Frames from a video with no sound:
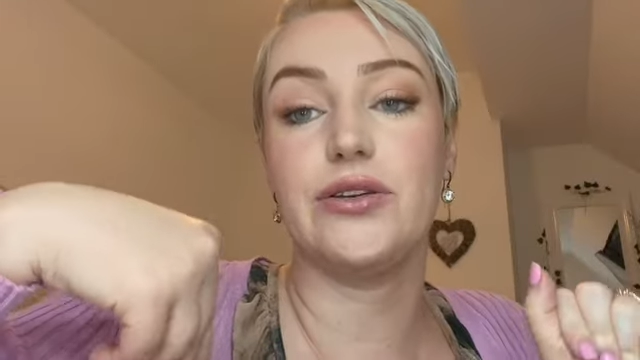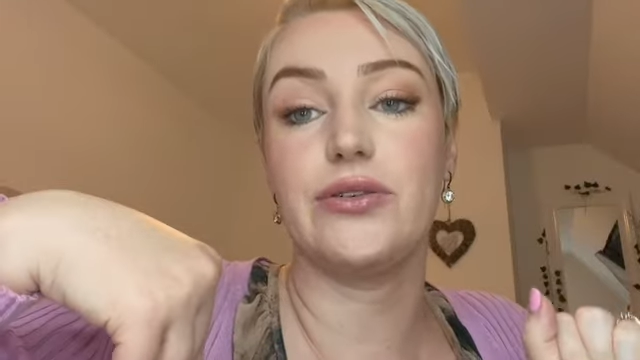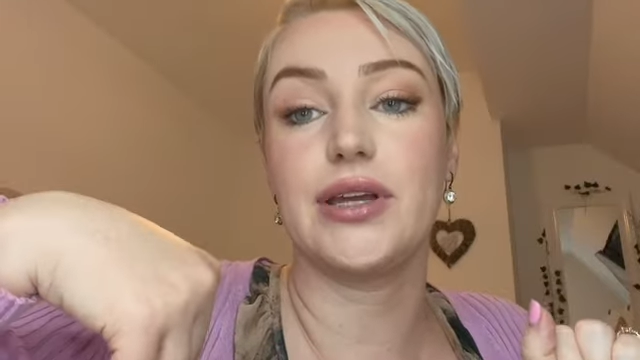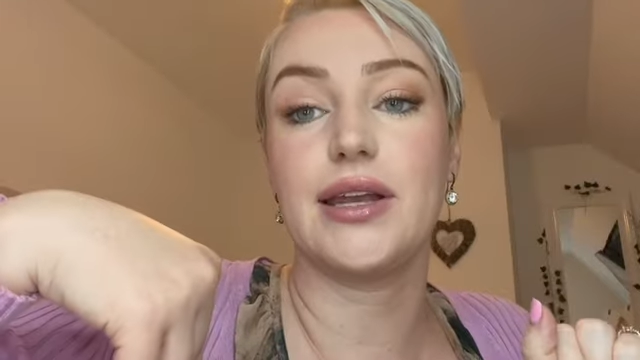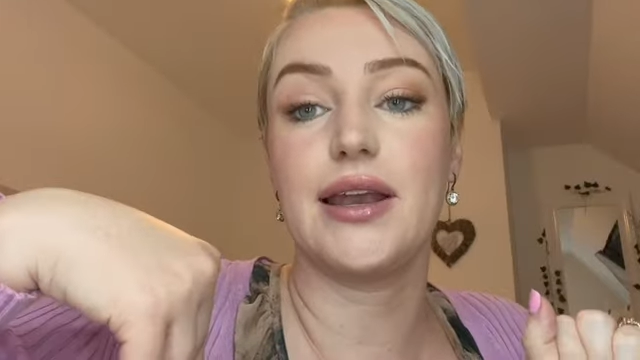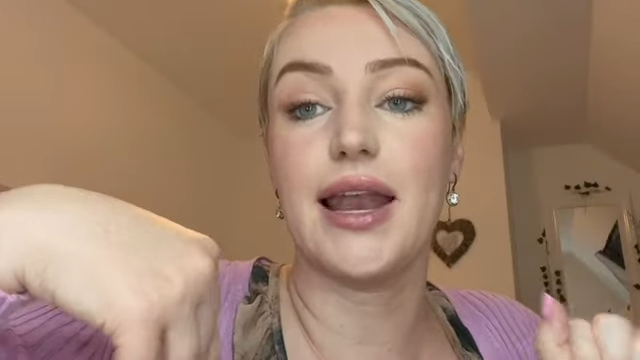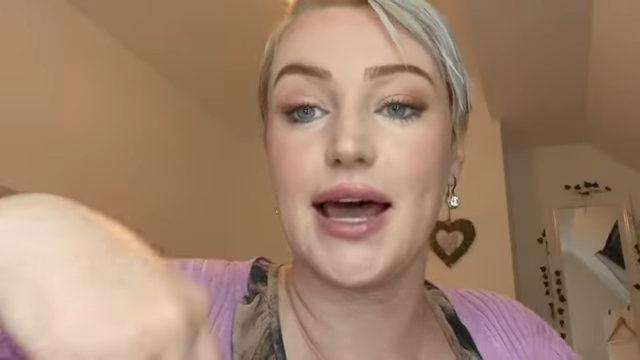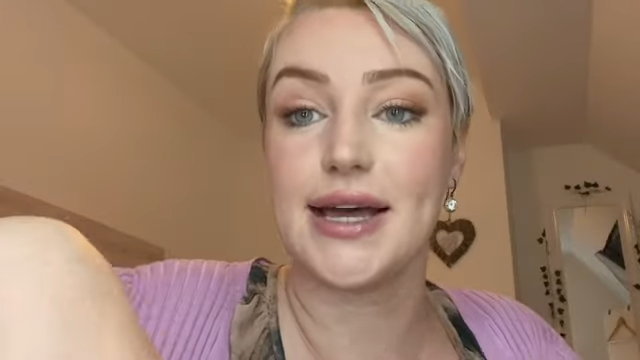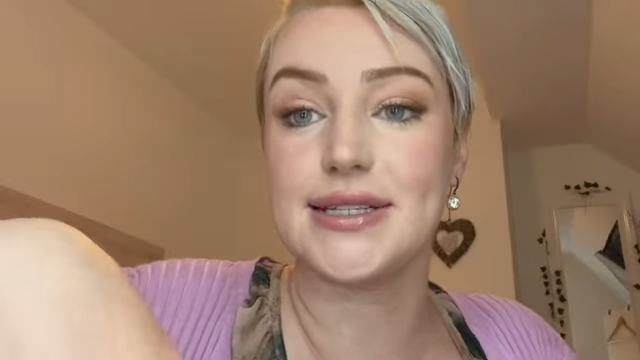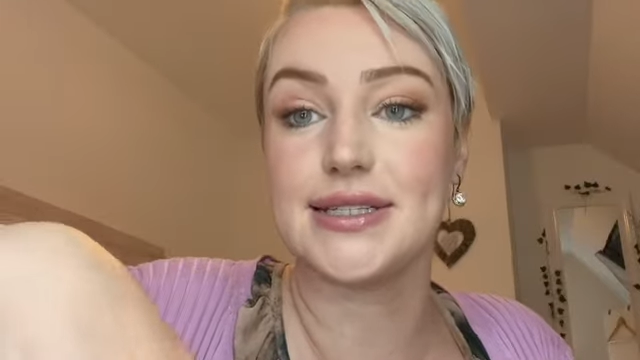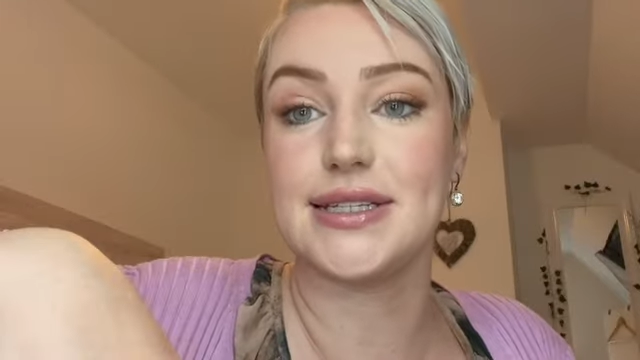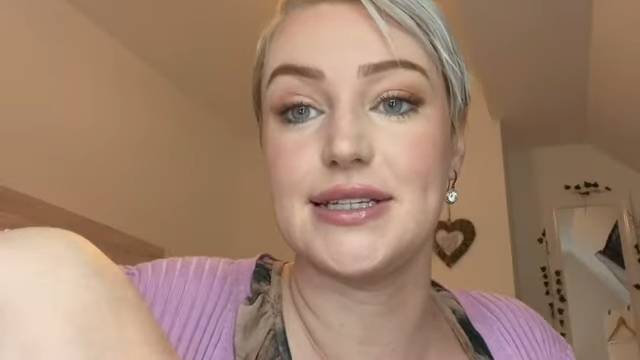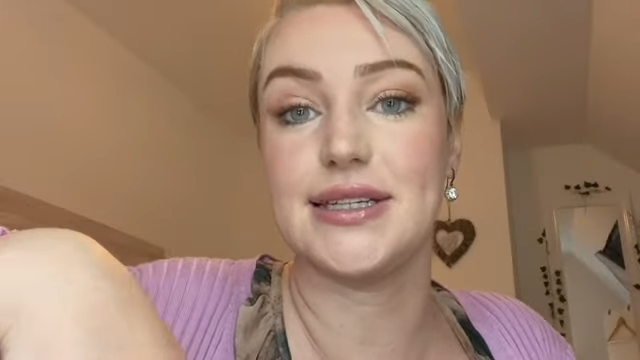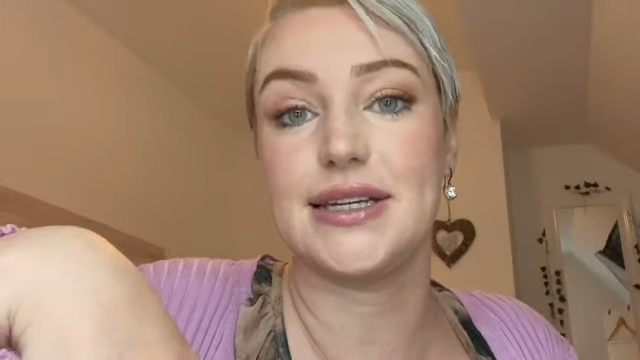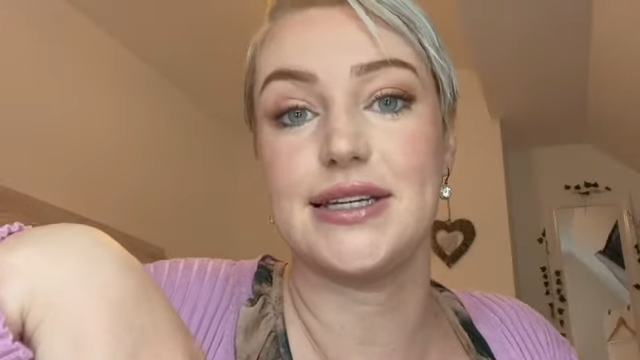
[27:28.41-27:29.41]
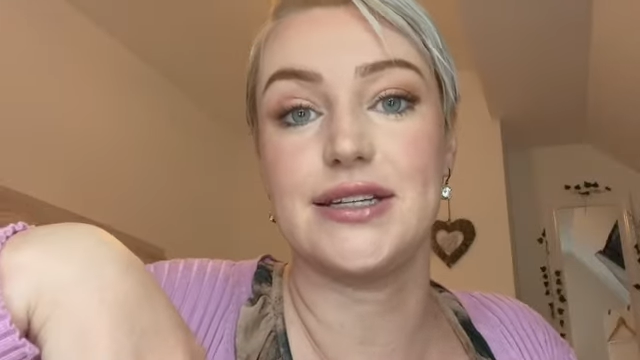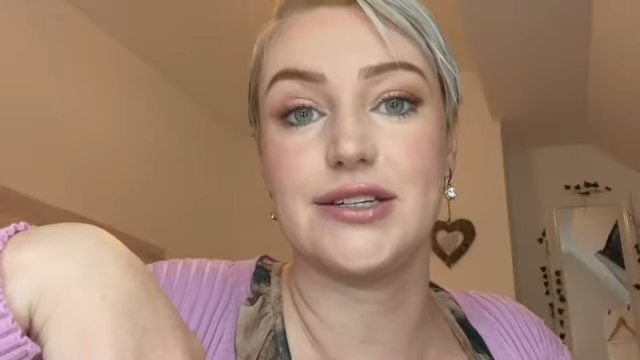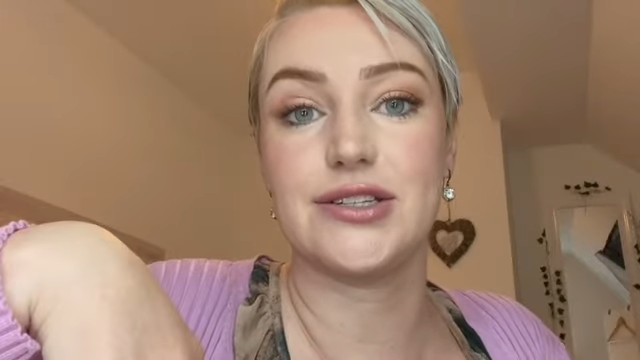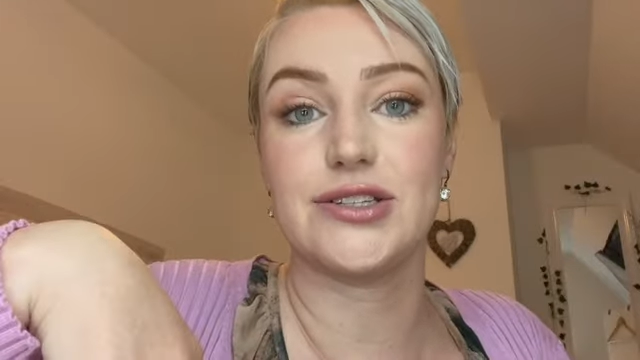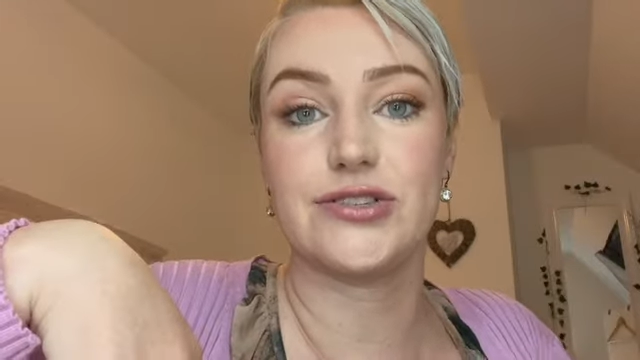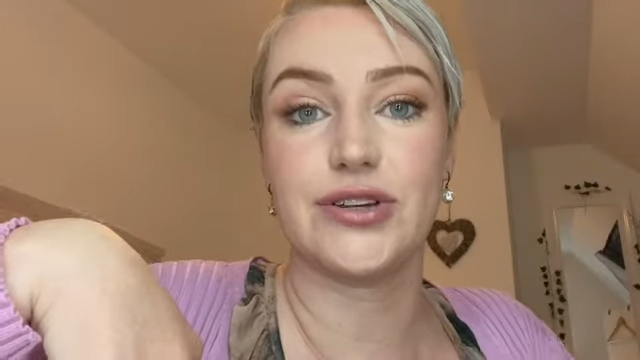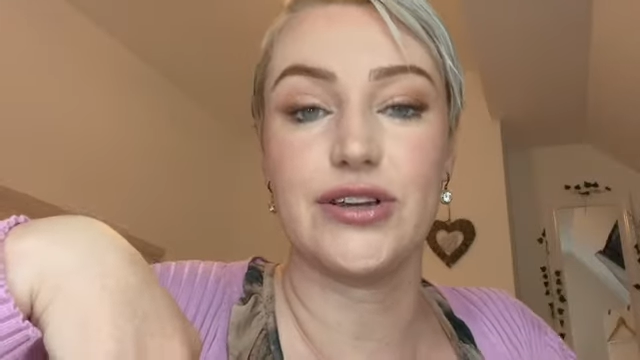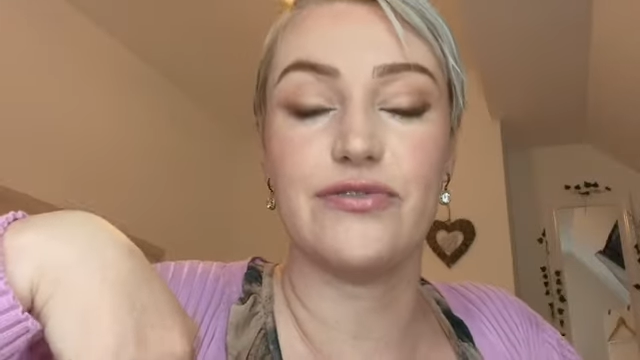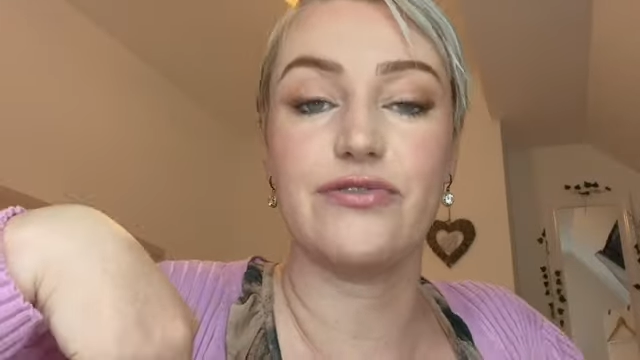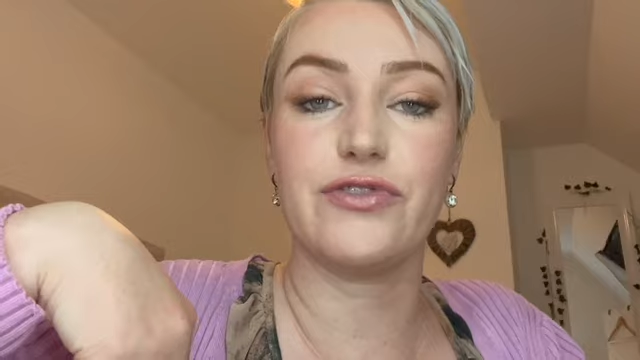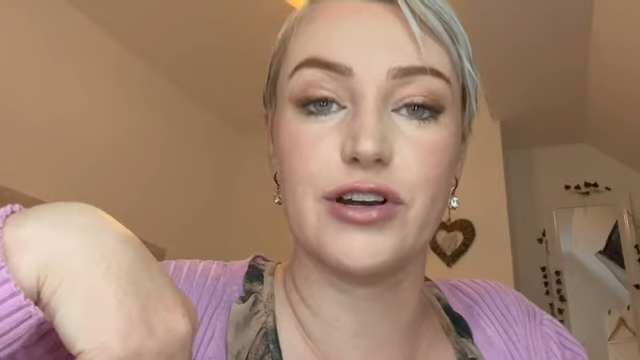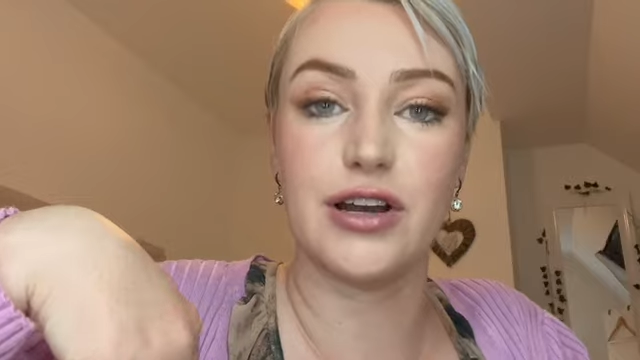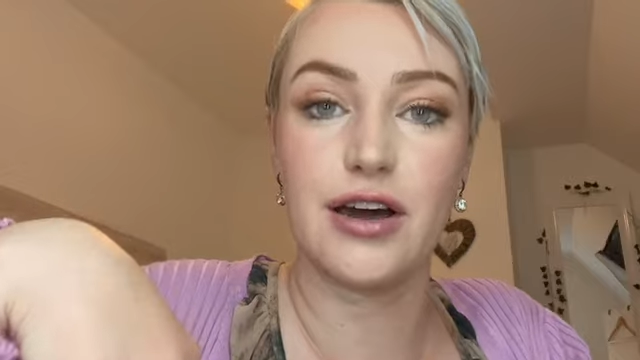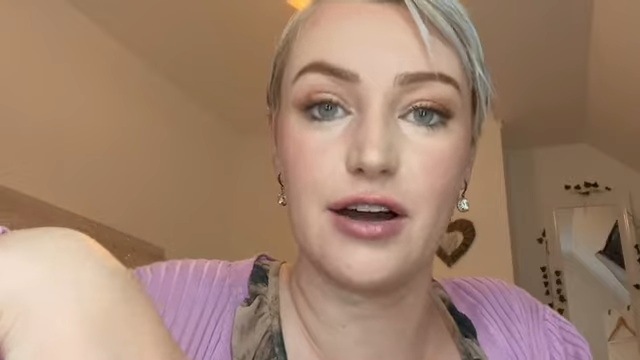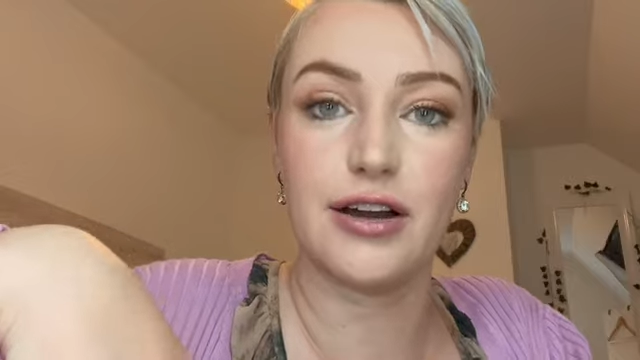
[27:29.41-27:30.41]
you can last in the industry
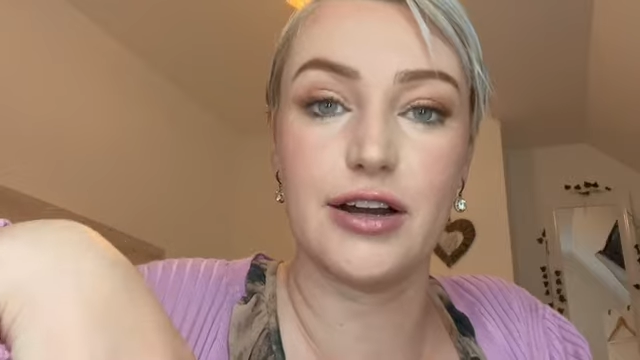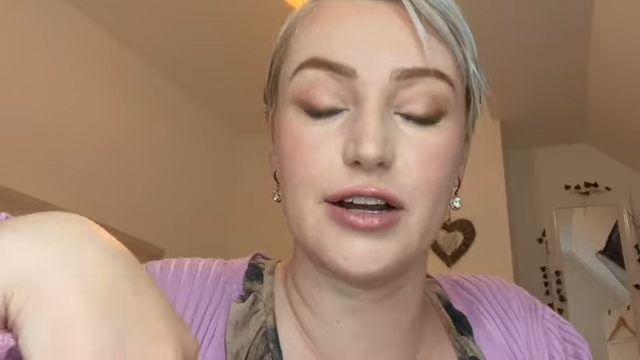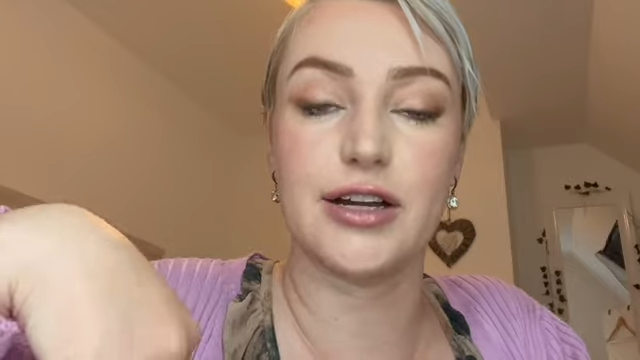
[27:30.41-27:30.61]
for longer,